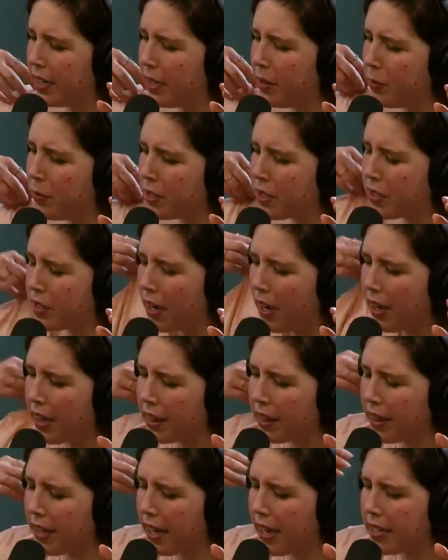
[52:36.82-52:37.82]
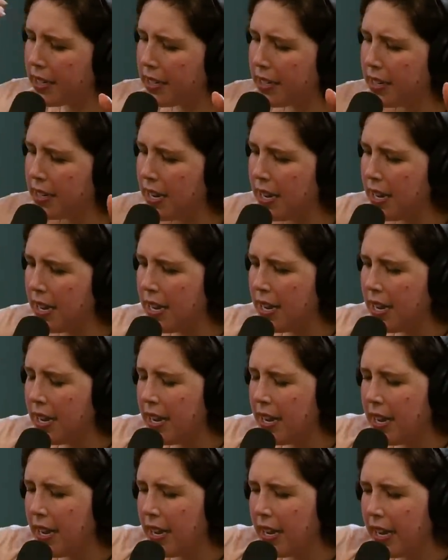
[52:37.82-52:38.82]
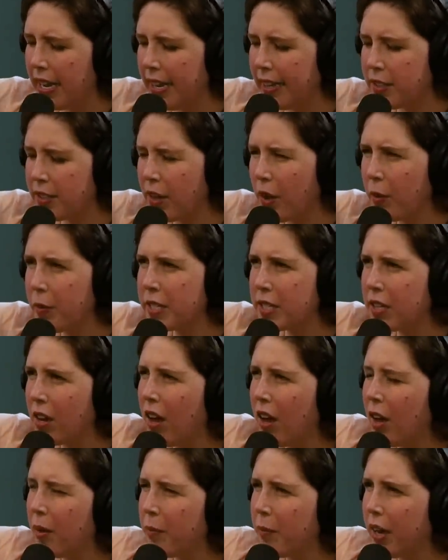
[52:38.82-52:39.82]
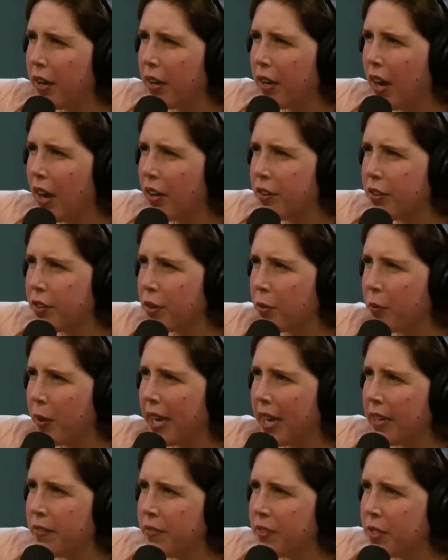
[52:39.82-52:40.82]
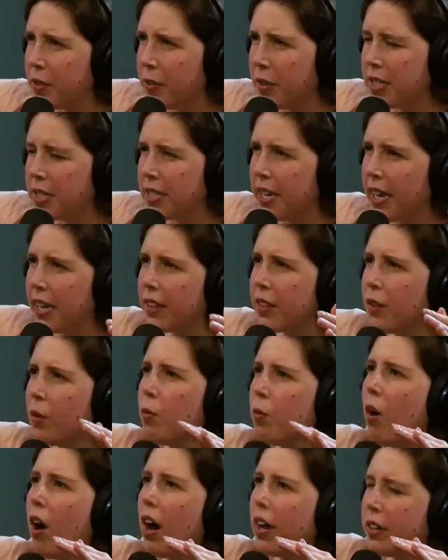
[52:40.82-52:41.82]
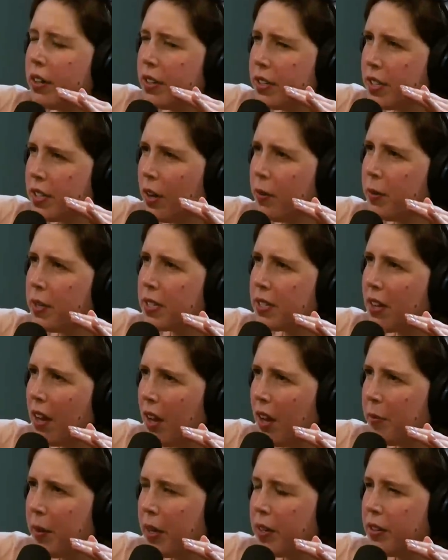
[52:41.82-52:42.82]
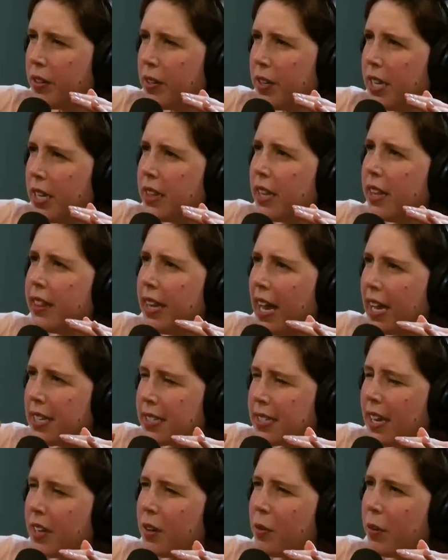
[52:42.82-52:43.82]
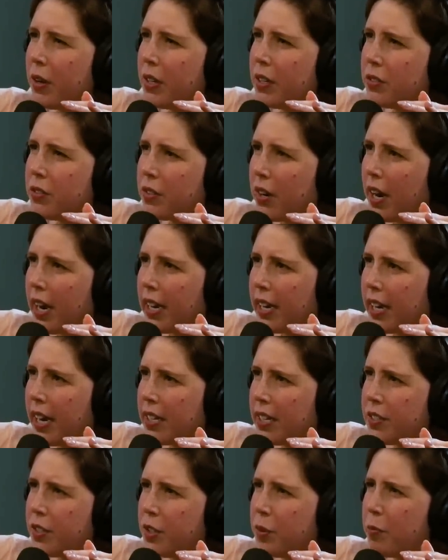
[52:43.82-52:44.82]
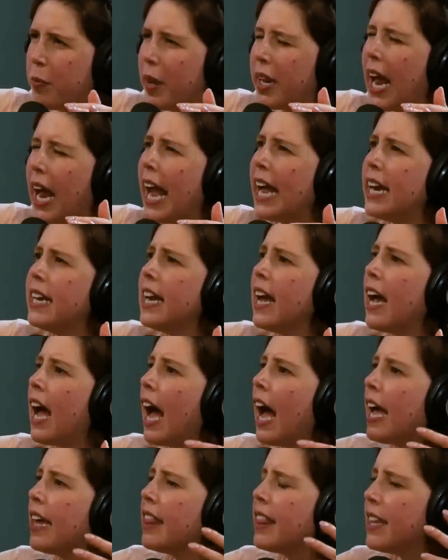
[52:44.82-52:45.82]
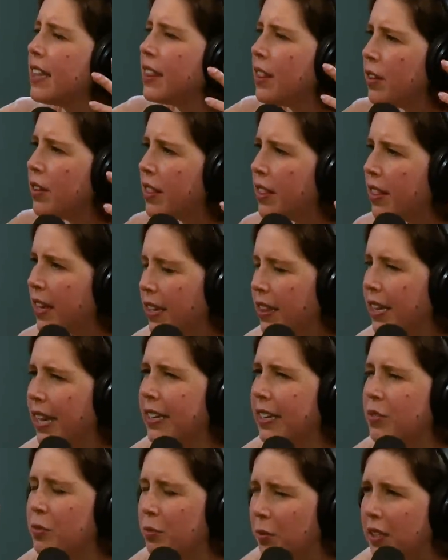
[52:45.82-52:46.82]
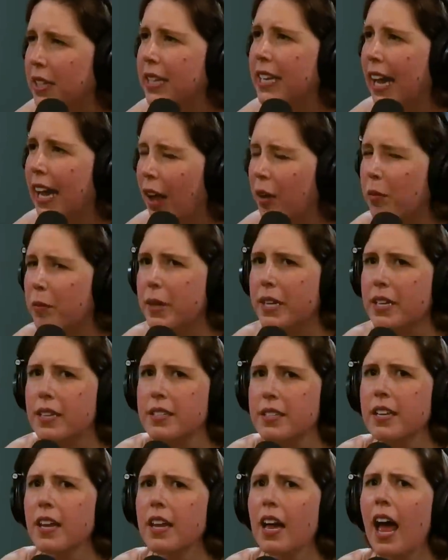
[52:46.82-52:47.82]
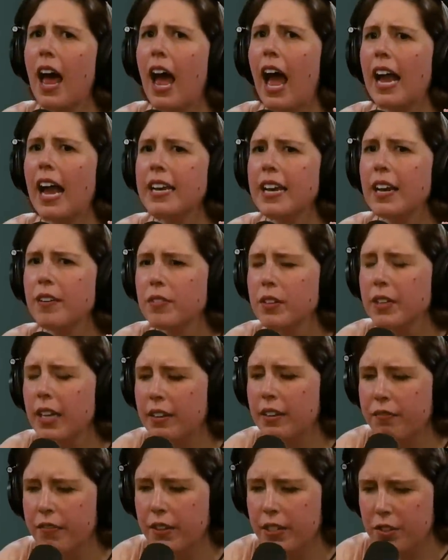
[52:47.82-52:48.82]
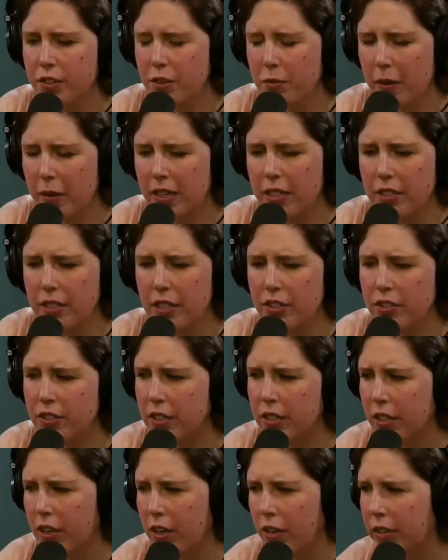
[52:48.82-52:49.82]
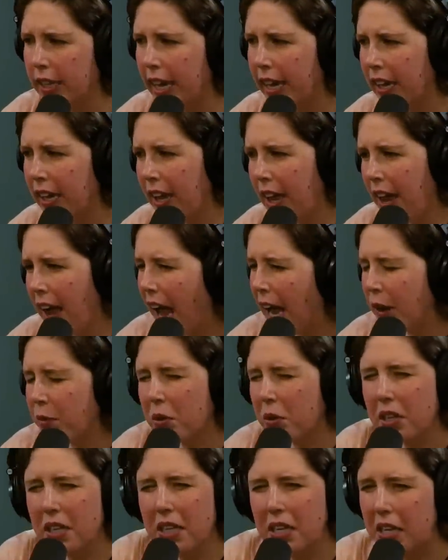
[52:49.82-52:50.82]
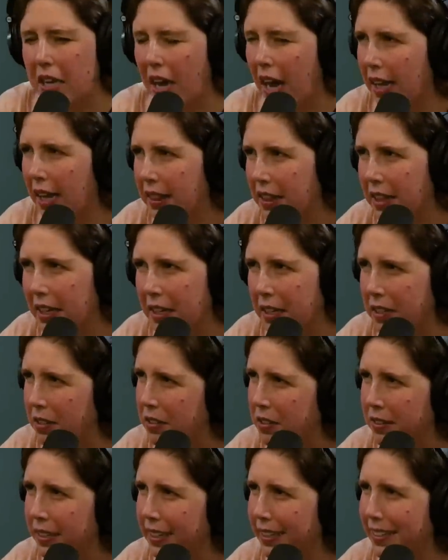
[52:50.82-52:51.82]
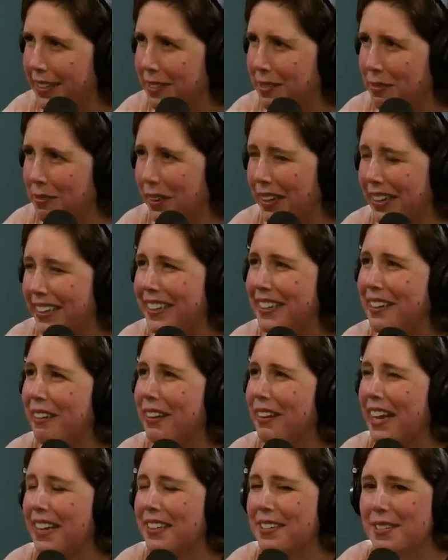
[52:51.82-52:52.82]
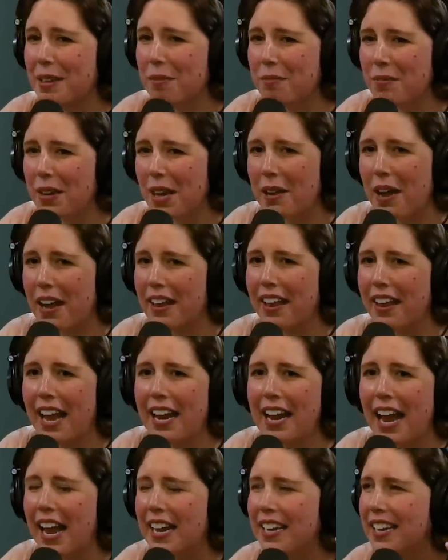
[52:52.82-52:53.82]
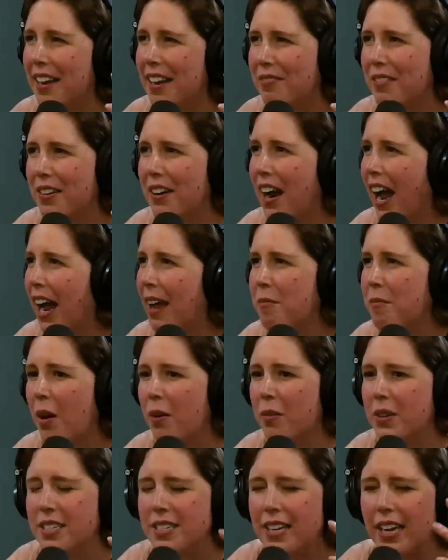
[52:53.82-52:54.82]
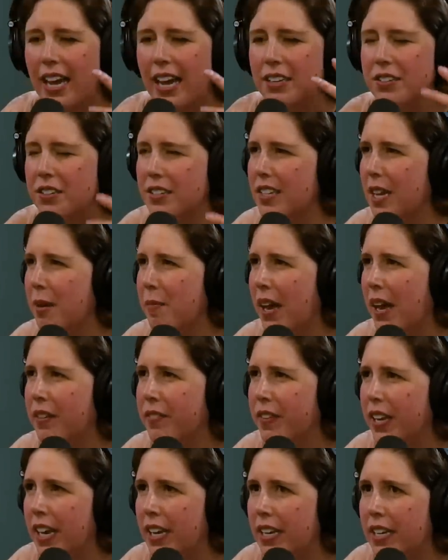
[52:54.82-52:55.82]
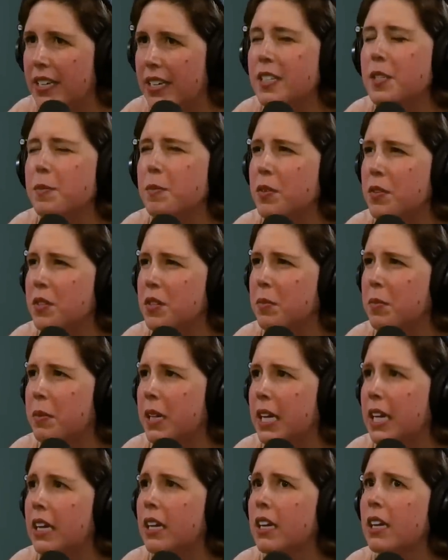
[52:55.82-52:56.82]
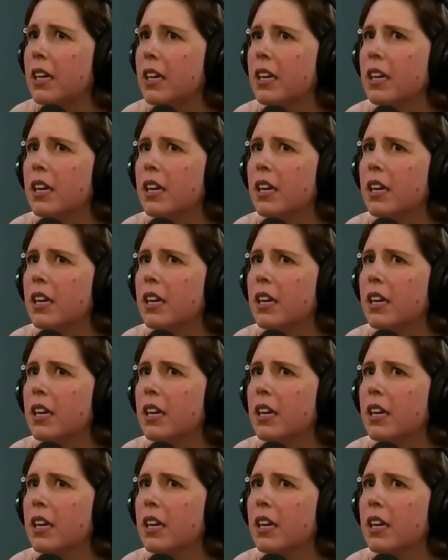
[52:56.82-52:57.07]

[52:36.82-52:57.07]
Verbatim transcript: he was taught that it's always calm under the waves. Yep. So it's like the water is always calm underneath, mm-hmm. and that's kind of where you try and get to. But mm-hmm. I, na- I think the thing that has really helped me is I never like finish a meditation and go like I really got there during this one. Mm. You know, mm. like sometimes I, I never. I'm always like I just come out of it, and it is supposed to be